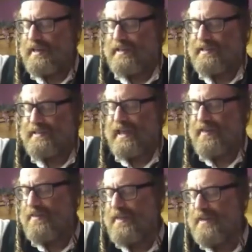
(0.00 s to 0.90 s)
he's
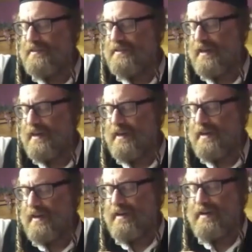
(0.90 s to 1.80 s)
saying that
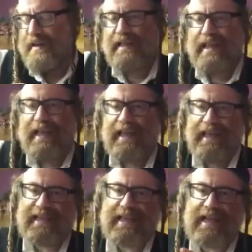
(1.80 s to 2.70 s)
it, uh,
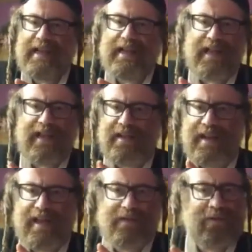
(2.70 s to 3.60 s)
it cannot cling,
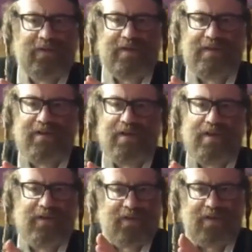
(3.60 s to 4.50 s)
cling to, to the soul,
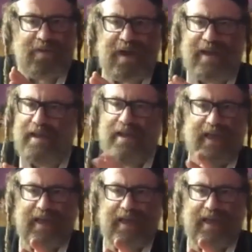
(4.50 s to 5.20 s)
uh, to, to the body.